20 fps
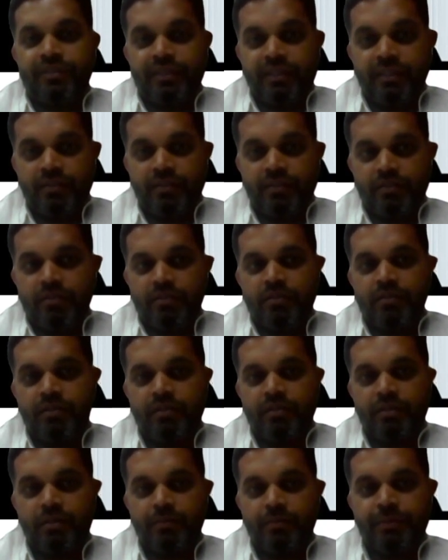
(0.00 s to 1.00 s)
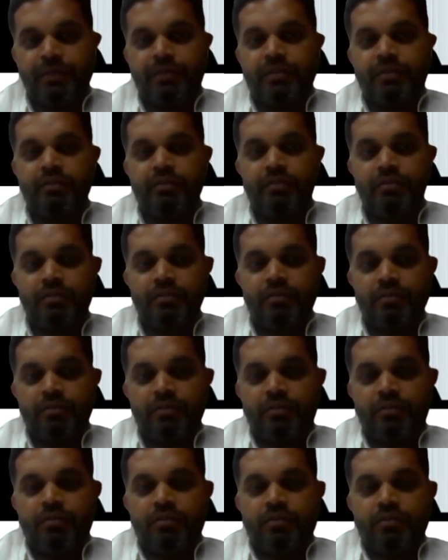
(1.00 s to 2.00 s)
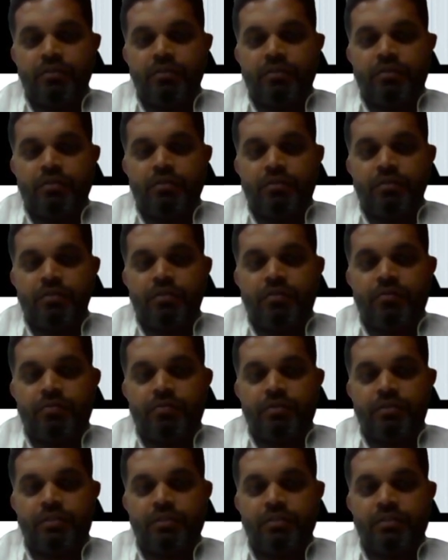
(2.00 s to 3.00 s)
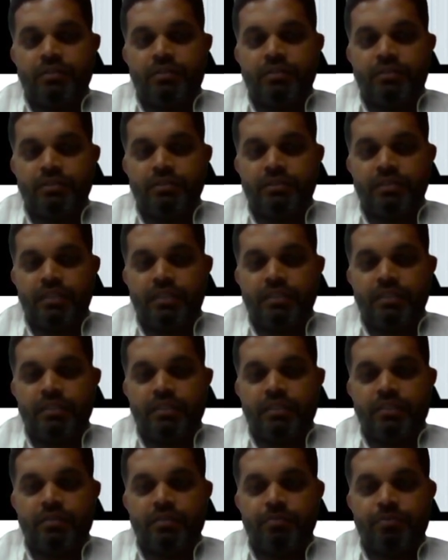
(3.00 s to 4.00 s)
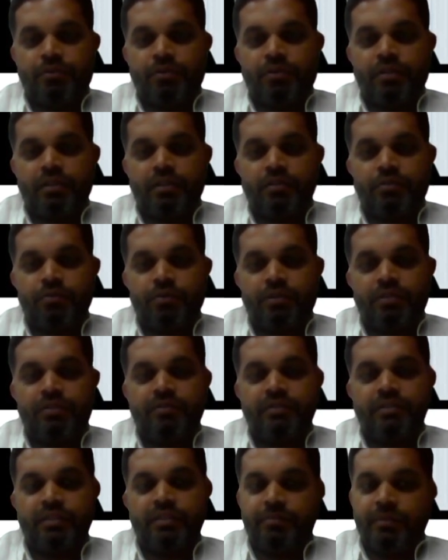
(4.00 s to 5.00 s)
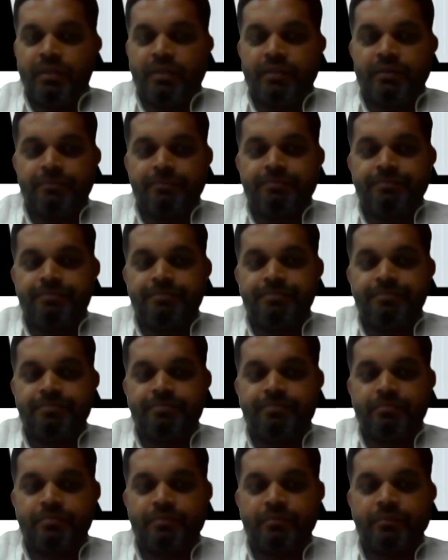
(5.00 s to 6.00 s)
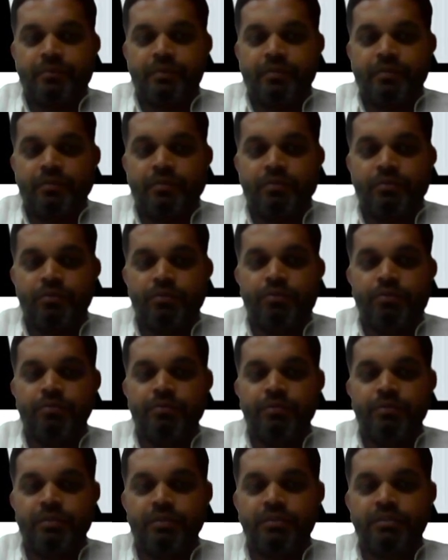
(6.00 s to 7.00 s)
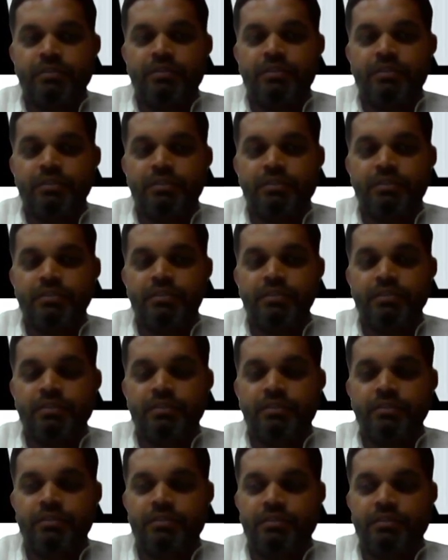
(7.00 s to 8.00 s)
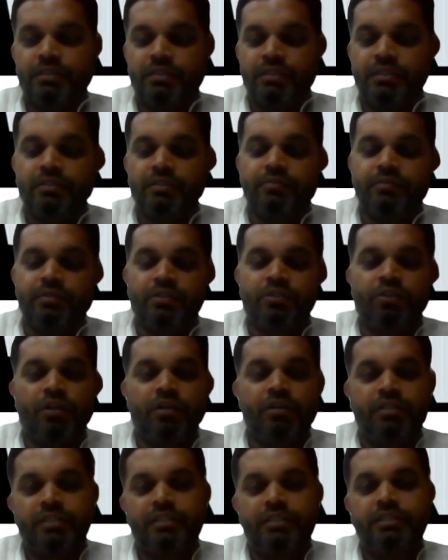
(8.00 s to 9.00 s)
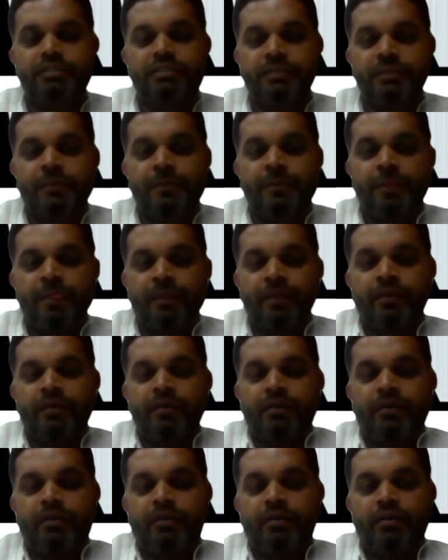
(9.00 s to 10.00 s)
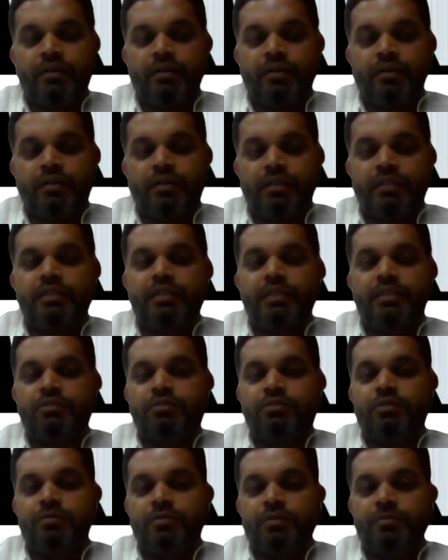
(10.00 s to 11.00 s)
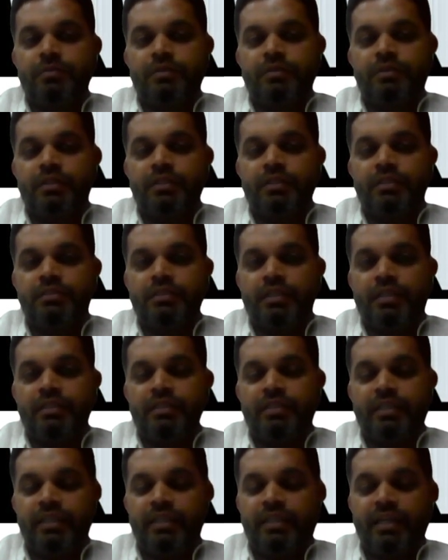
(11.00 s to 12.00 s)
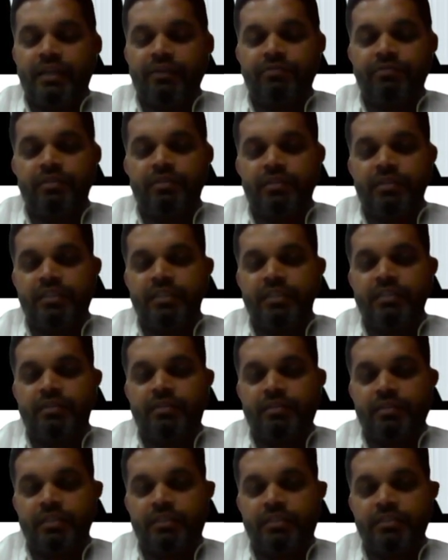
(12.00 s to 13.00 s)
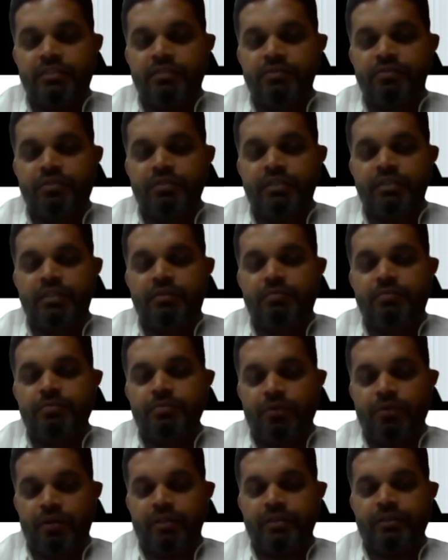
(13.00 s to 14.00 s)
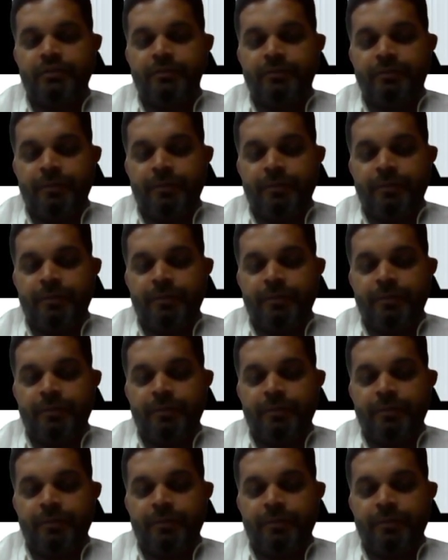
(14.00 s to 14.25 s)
file a patent for the design and the product, whatever they make. So it is the thing we call it as intellectual property rights, and they have the legal rights for that product.